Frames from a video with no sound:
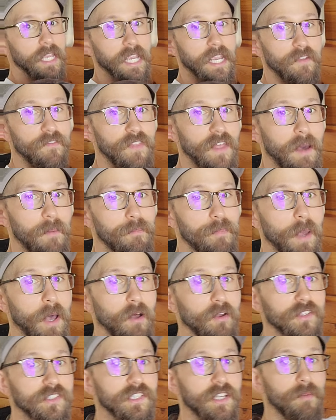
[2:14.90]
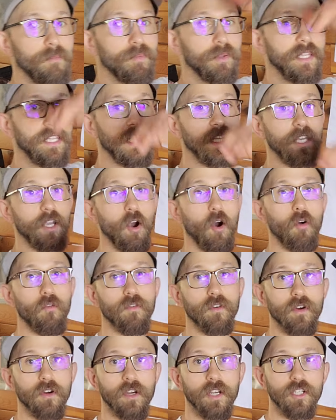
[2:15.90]
If that bell is completely
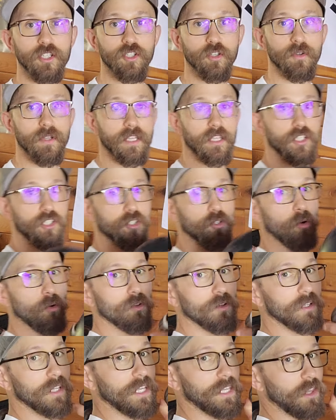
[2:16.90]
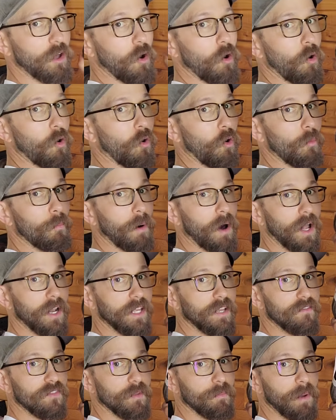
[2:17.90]
overshooting the shoulder, like the whole
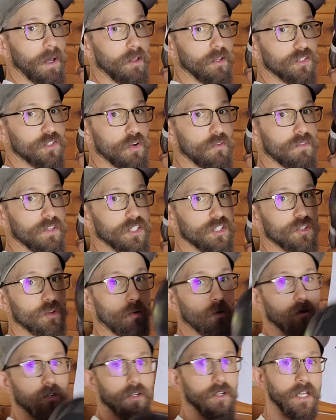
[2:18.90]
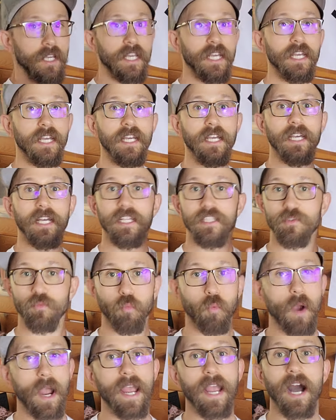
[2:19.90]
body of the bell is over the shoulder, it's
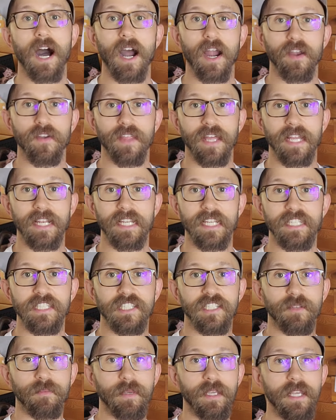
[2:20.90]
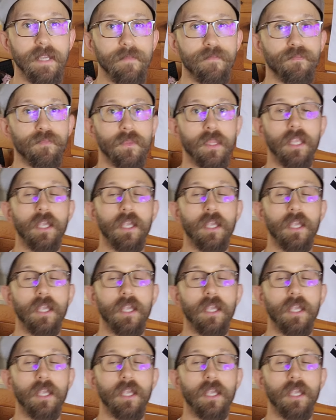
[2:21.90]
way higher than it needs to be.